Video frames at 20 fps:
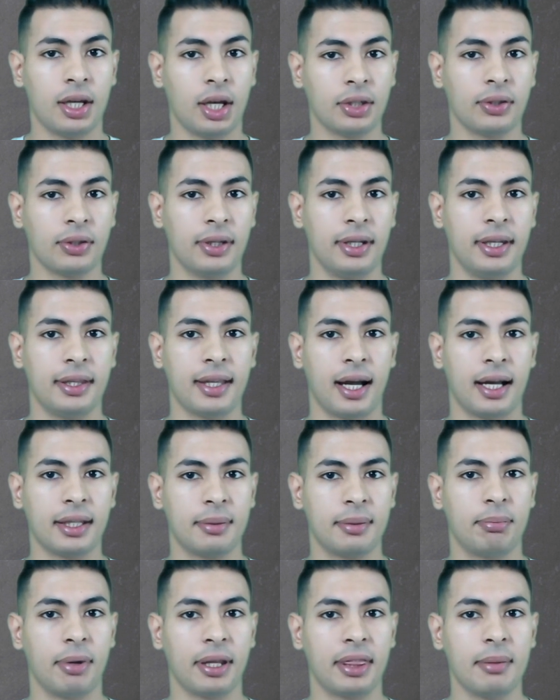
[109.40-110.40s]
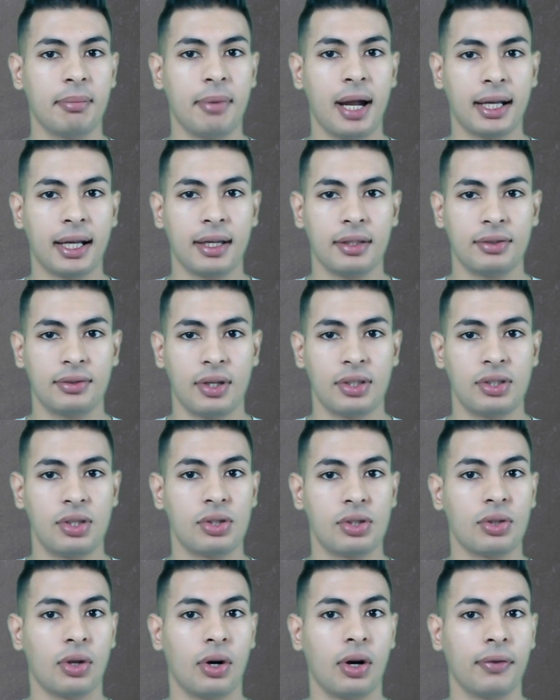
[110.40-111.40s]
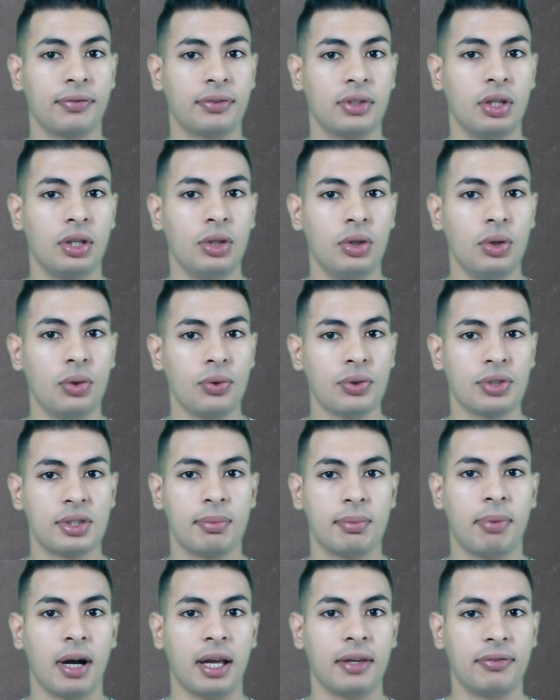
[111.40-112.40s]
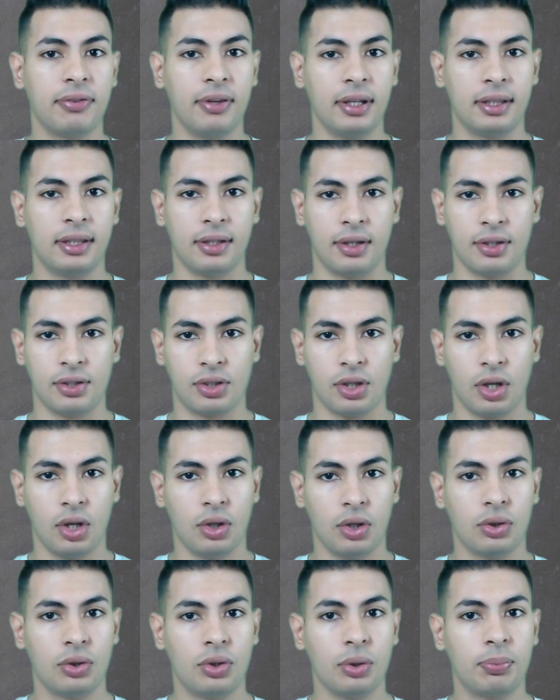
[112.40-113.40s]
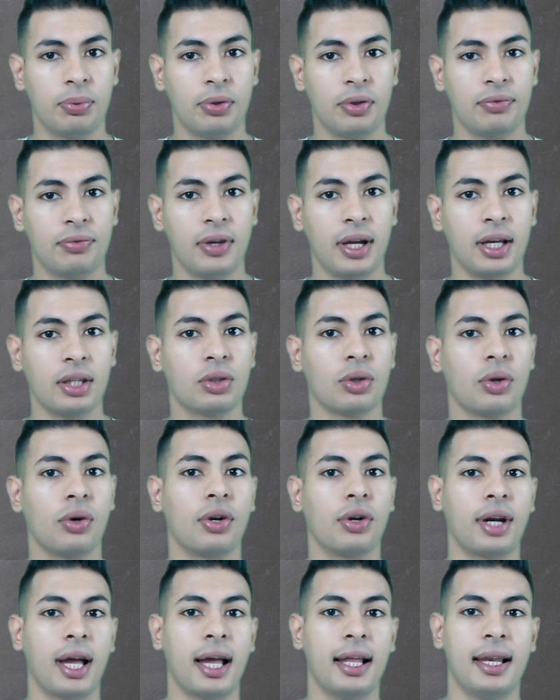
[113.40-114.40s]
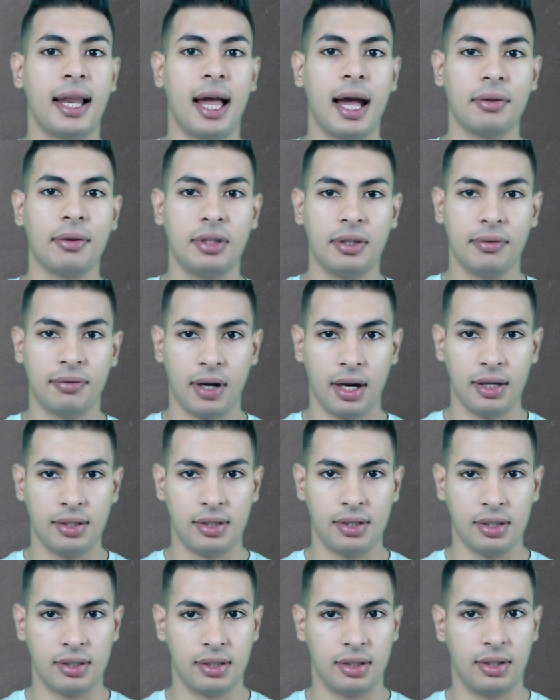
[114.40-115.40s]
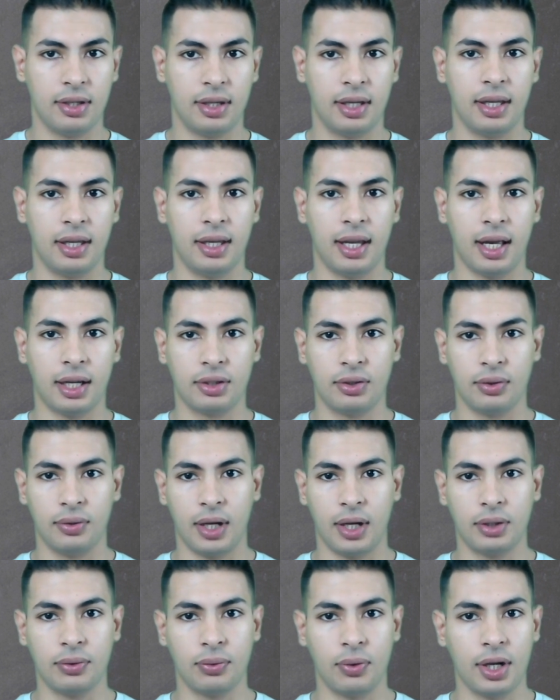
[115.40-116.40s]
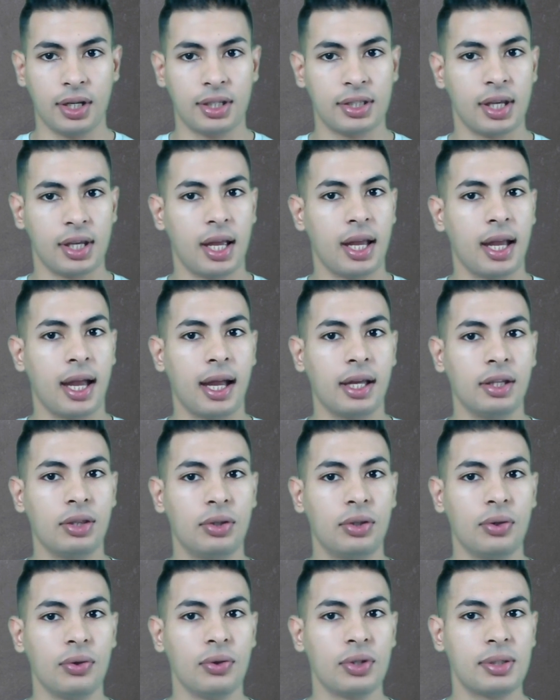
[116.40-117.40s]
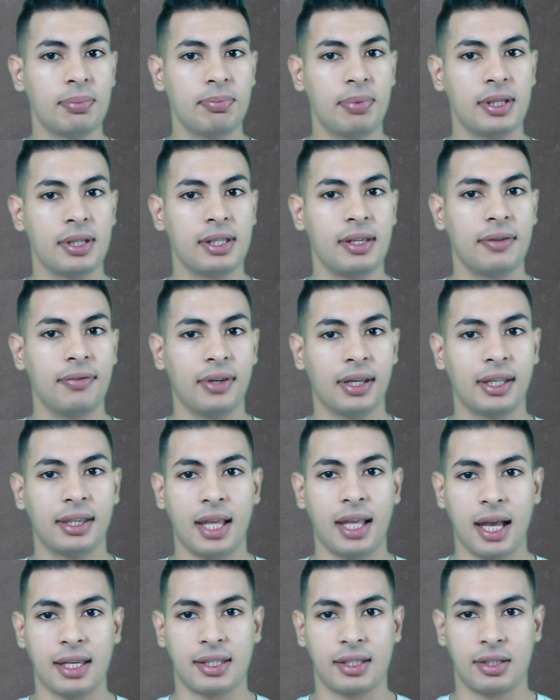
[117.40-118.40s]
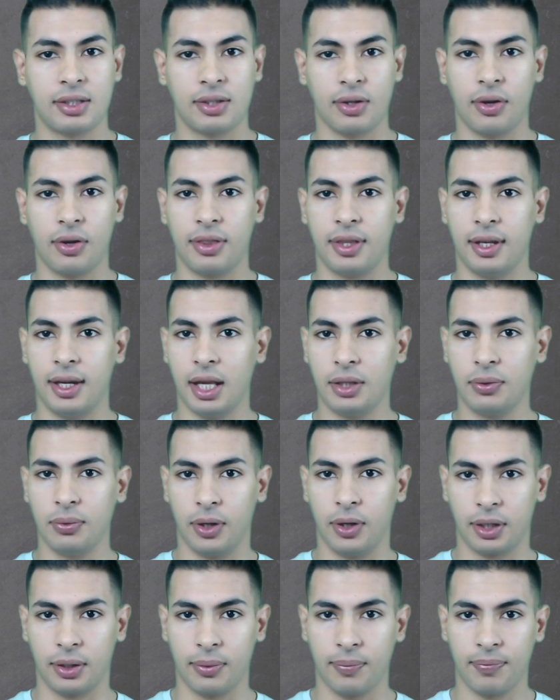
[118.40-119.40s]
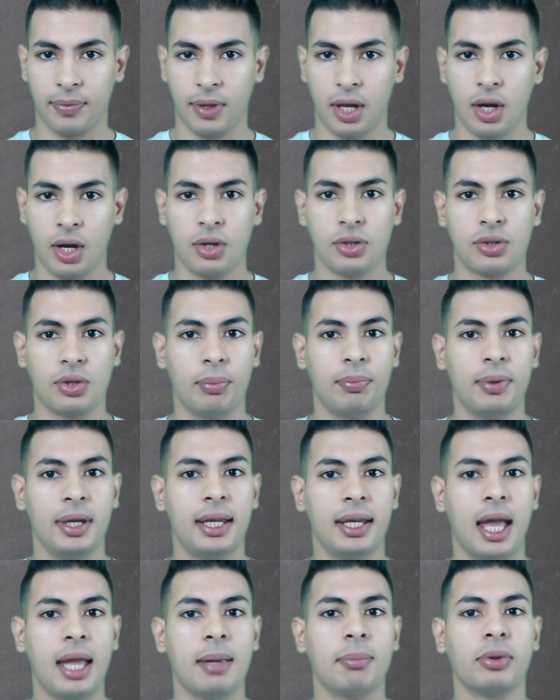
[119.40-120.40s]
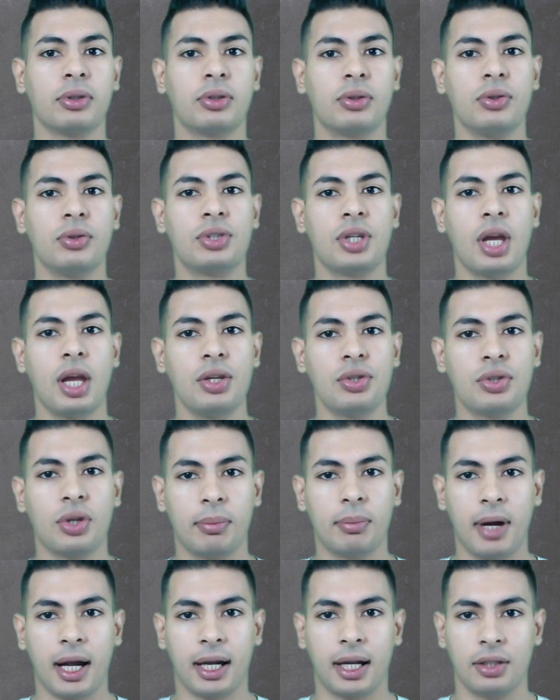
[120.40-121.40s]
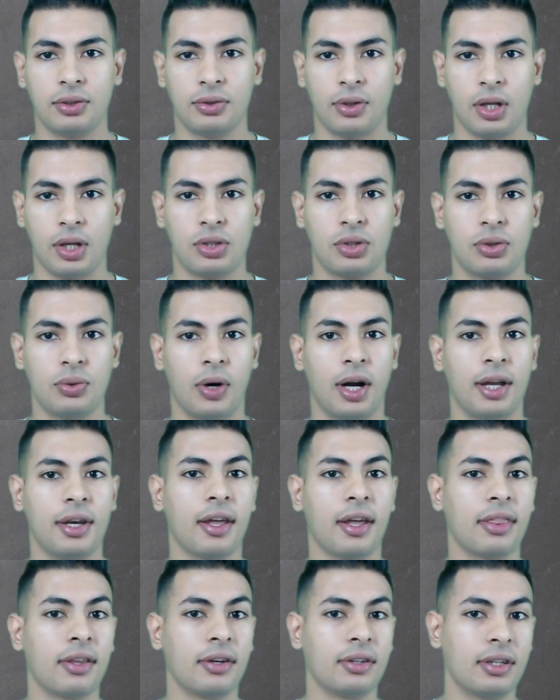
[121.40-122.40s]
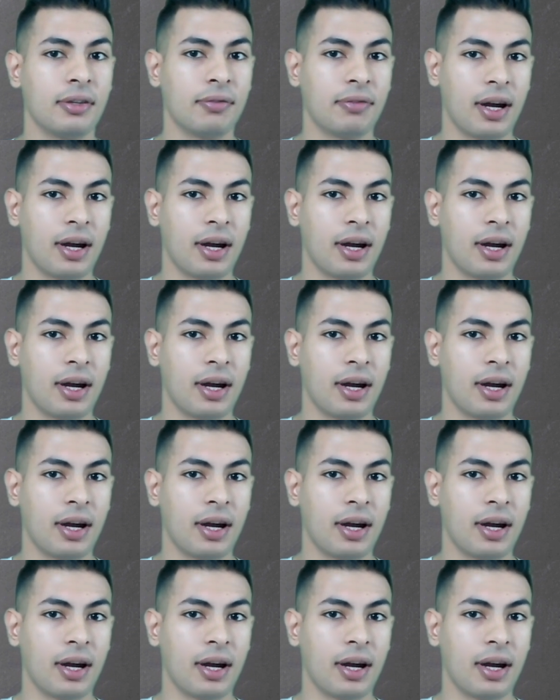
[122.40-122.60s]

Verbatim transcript: Not only that, but the MAC address is often used by filters to prevent or allow devices to connect to networks and do specific tasks on the network. So being able to change your MAC address to another